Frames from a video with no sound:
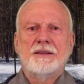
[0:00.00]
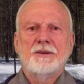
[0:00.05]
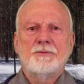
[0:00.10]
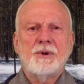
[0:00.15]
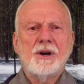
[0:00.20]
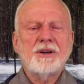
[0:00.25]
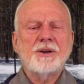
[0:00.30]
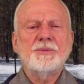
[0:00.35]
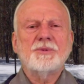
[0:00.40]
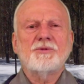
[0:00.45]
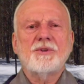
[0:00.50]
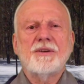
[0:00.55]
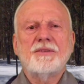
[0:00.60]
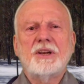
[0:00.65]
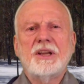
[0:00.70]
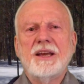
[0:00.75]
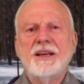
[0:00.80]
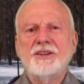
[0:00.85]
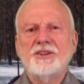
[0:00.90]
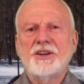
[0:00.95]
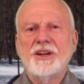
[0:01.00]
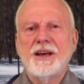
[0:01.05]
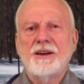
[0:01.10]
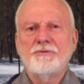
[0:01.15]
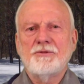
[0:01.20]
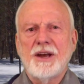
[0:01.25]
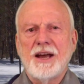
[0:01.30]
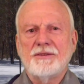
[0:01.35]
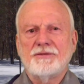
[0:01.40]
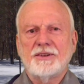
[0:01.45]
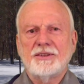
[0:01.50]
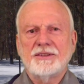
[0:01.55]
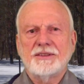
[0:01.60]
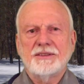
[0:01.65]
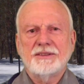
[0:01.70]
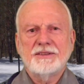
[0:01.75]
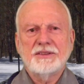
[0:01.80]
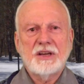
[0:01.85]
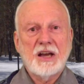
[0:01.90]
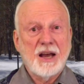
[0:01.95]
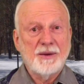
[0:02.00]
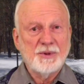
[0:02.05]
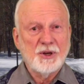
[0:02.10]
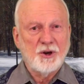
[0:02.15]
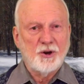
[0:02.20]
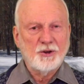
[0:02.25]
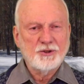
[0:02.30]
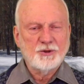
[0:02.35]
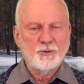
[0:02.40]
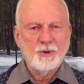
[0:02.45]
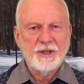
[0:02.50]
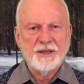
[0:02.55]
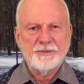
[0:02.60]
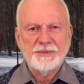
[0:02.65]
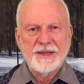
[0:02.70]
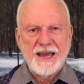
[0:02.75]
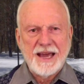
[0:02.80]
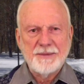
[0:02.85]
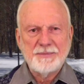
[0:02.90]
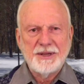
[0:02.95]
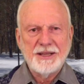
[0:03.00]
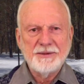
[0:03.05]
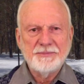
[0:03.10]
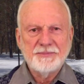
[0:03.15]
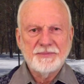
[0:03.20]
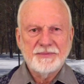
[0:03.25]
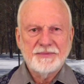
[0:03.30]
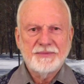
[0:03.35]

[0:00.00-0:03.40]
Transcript: Welcome to Revelation Unraveled. I'm your host, William Tapley,